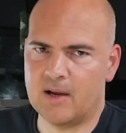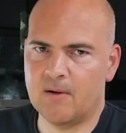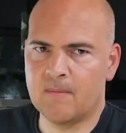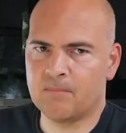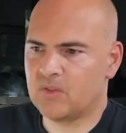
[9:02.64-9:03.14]

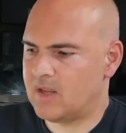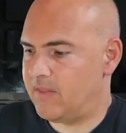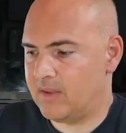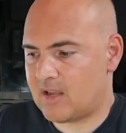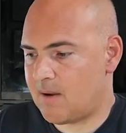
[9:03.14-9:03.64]
now
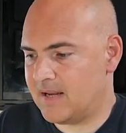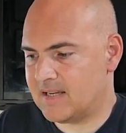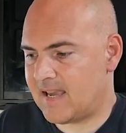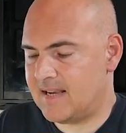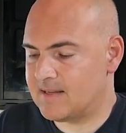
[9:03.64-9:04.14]
in the coming
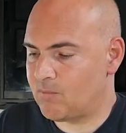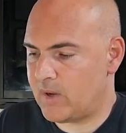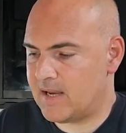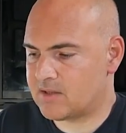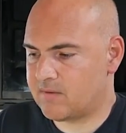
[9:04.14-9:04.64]
days and
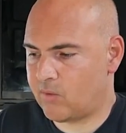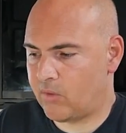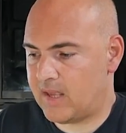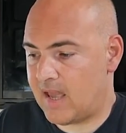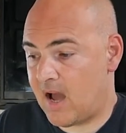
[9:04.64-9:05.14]
weeks
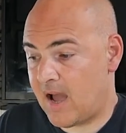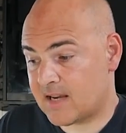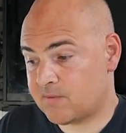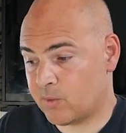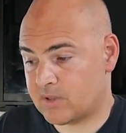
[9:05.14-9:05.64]
for the uh,
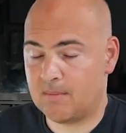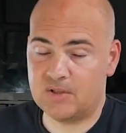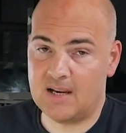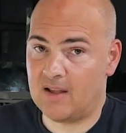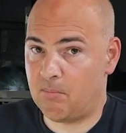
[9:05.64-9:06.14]

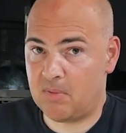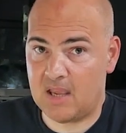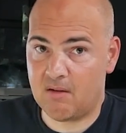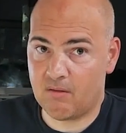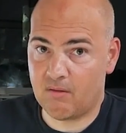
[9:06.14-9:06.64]
X470 and
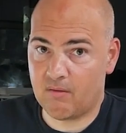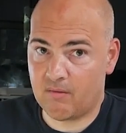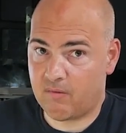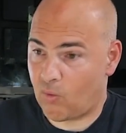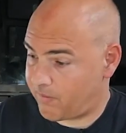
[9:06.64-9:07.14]
the
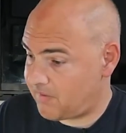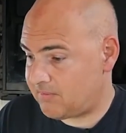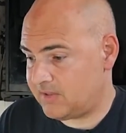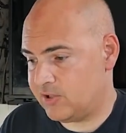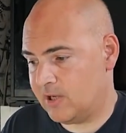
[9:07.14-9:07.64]

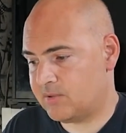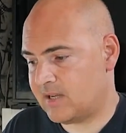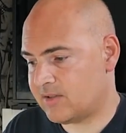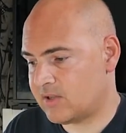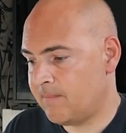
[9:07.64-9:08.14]
B450
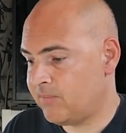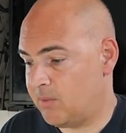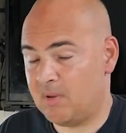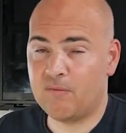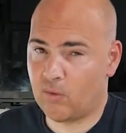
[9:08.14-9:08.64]
chipsets.
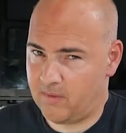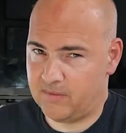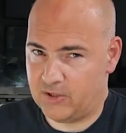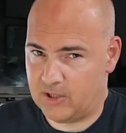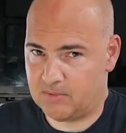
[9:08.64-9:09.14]
The
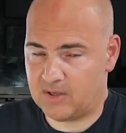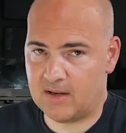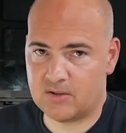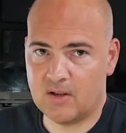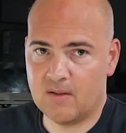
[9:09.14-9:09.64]
B450
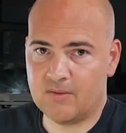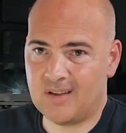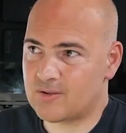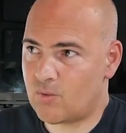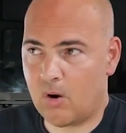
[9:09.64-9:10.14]
chipsets,
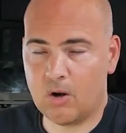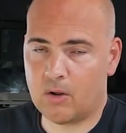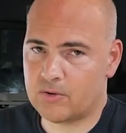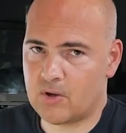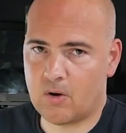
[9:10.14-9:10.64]
there's quite a
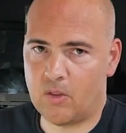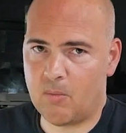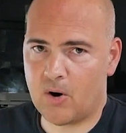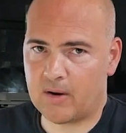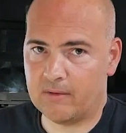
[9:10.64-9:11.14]
lot of stock on the
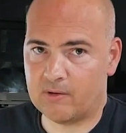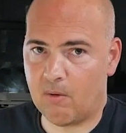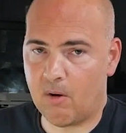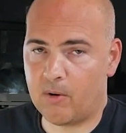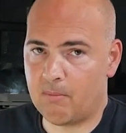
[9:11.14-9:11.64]
market,
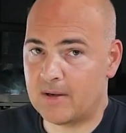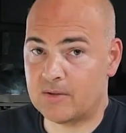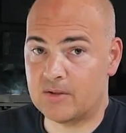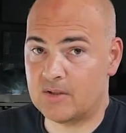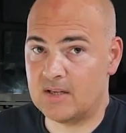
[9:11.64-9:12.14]
so I would
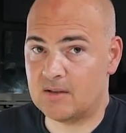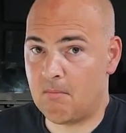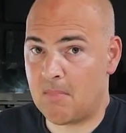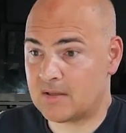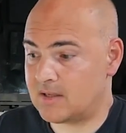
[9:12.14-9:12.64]
imagine to see
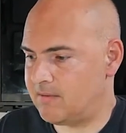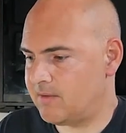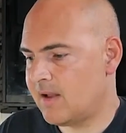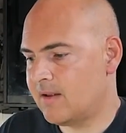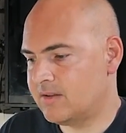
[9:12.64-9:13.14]
some
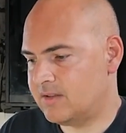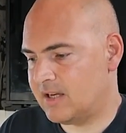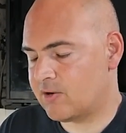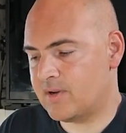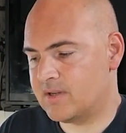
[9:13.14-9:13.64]
massive
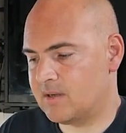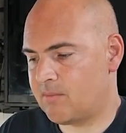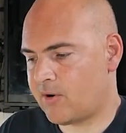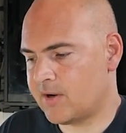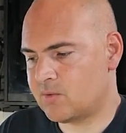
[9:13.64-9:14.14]
decreases
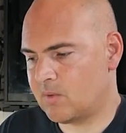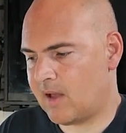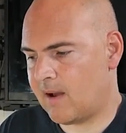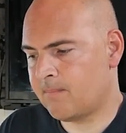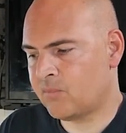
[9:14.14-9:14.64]
in price with
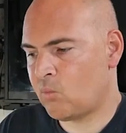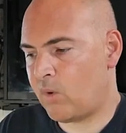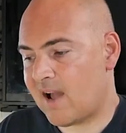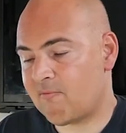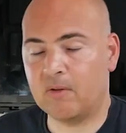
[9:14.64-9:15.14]
that.
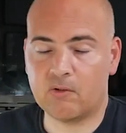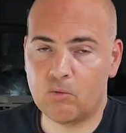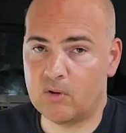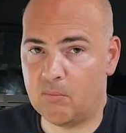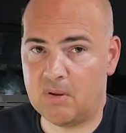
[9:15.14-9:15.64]
We have been
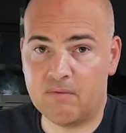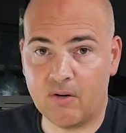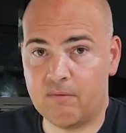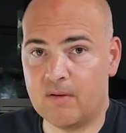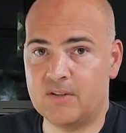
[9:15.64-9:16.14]
told that the
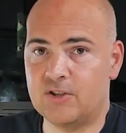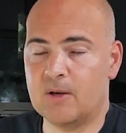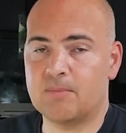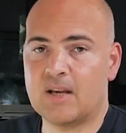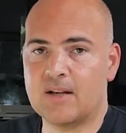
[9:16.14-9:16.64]
B550
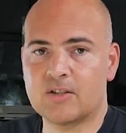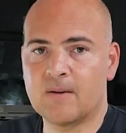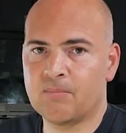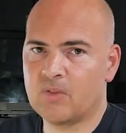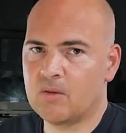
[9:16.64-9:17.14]
chipsets
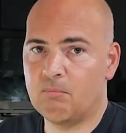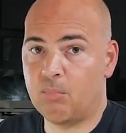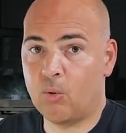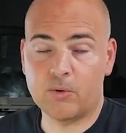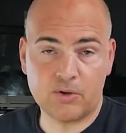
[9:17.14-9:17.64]

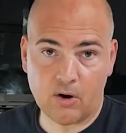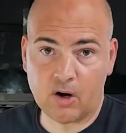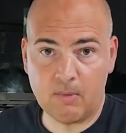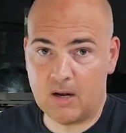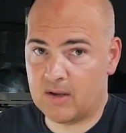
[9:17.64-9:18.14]
boards are
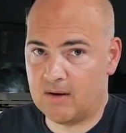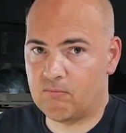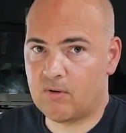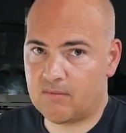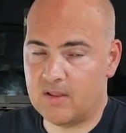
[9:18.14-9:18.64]
going to be
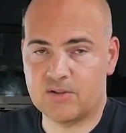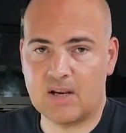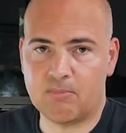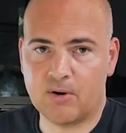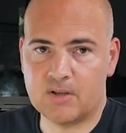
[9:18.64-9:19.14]
looking roughly the
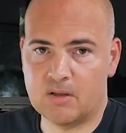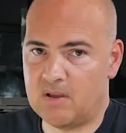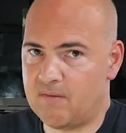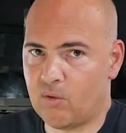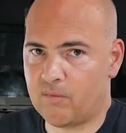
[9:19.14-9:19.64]
same price as
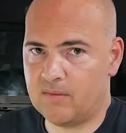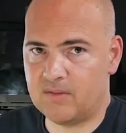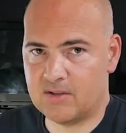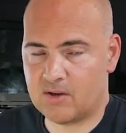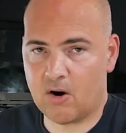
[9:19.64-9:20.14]
the
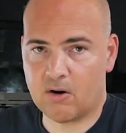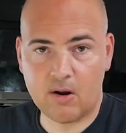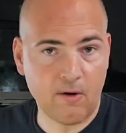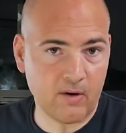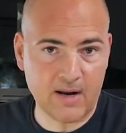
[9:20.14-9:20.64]
B450s are
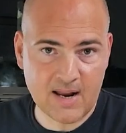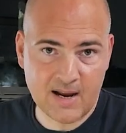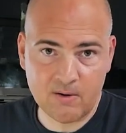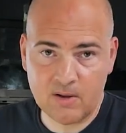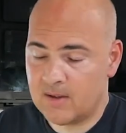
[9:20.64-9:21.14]
currently
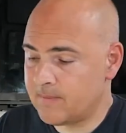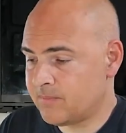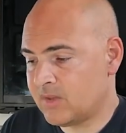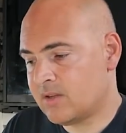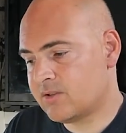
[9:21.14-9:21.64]
now.
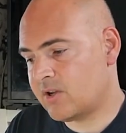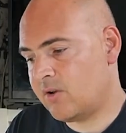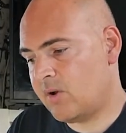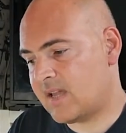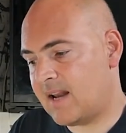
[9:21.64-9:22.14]

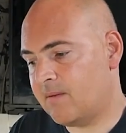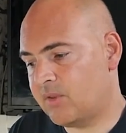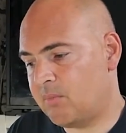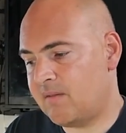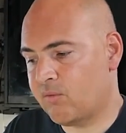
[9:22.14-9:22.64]
So again,
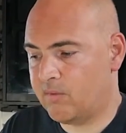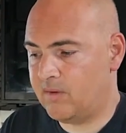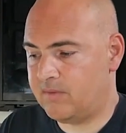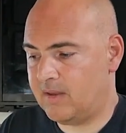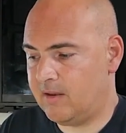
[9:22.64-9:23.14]
the
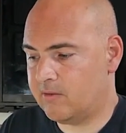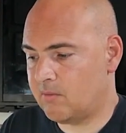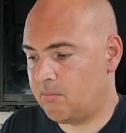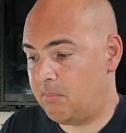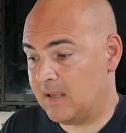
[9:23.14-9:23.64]

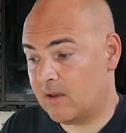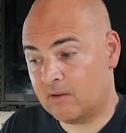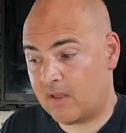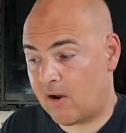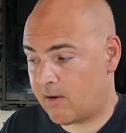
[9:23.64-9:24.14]
B450s,
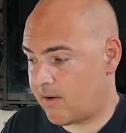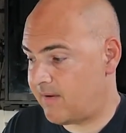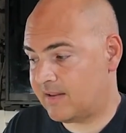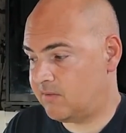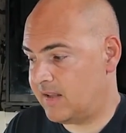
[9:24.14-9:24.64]
because they are
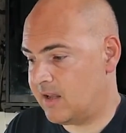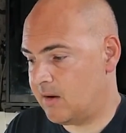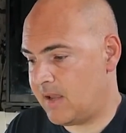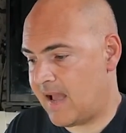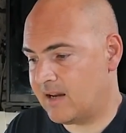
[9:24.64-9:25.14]
effectively going
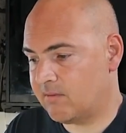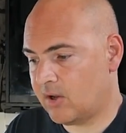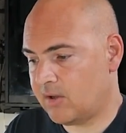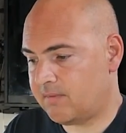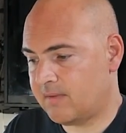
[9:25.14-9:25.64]
to be end of
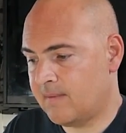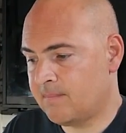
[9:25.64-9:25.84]
life,